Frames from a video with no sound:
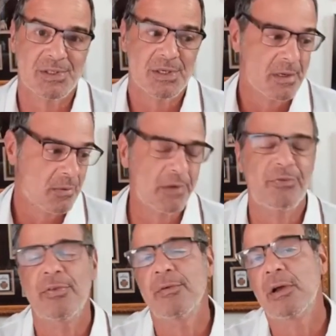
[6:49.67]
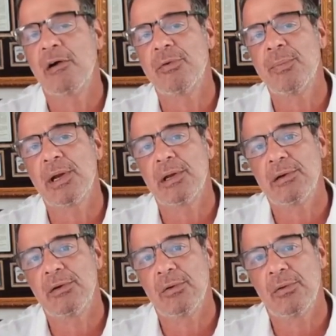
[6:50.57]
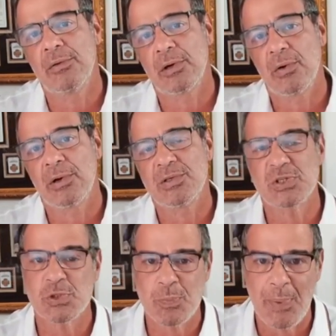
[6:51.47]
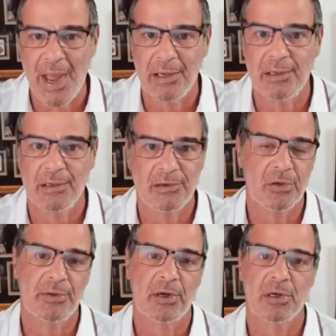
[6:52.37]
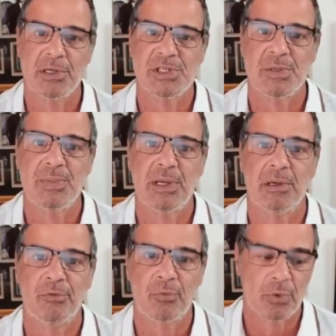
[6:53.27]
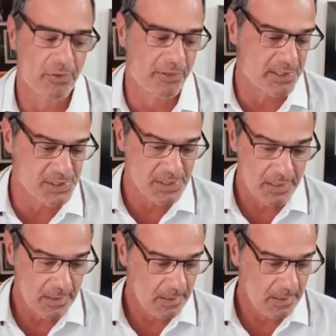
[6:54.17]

What's the government going to do? They're going to spend until the currency becomes worthless.